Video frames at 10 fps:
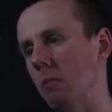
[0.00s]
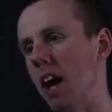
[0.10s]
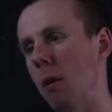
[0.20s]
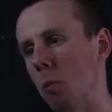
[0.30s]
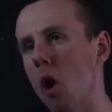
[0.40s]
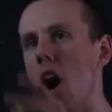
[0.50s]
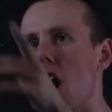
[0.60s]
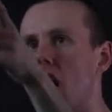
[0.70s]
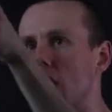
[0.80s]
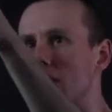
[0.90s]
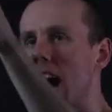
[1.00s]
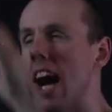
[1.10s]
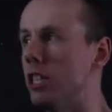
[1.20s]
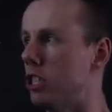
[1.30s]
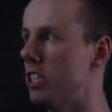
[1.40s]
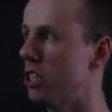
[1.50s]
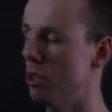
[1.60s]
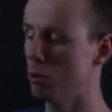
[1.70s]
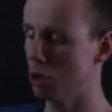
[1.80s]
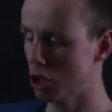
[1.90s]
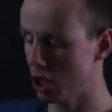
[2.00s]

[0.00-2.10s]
What R actually denotes